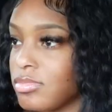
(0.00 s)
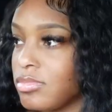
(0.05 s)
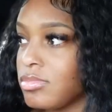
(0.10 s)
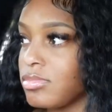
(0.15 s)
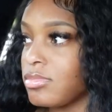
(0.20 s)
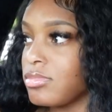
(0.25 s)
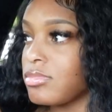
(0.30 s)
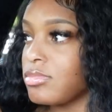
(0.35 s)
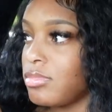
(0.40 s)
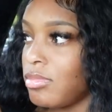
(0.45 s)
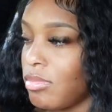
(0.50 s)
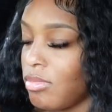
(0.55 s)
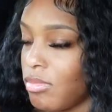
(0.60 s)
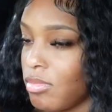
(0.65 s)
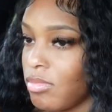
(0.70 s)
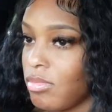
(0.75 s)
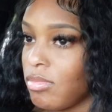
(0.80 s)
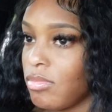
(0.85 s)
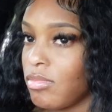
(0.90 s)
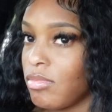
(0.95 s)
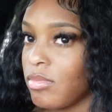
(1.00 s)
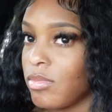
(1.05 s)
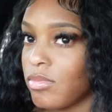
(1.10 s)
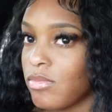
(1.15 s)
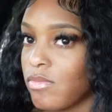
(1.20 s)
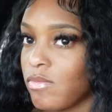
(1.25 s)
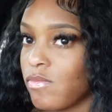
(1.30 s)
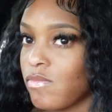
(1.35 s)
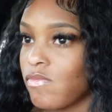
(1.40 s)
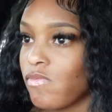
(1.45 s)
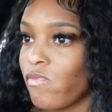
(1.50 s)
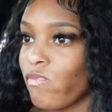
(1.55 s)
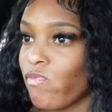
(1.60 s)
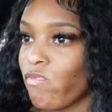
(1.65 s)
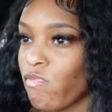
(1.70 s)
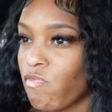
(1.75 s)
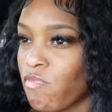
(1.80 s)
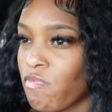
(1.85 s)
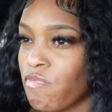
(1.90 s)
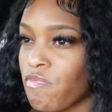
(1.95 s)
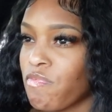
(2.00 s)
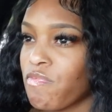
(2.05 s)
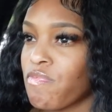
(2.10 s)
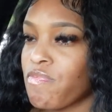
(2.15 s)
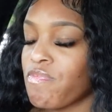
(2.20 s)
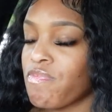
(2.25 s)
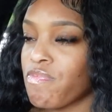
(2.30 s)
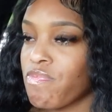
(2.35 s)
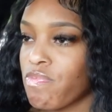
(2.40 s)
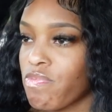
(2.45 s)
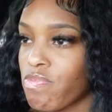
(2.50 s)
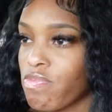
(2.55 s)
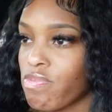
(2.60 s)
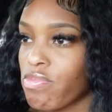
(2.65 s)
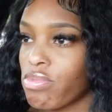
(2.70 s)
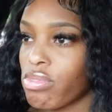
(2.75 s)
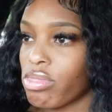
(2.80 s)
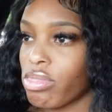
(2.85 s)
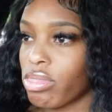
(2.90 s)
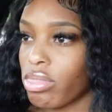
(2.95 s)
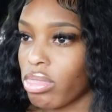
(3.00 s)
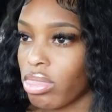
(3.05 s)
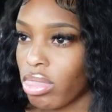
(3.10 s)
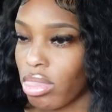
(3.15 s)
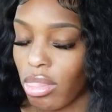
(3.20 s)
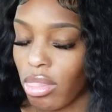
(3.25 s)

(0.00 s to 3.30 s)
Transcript: Party still running from all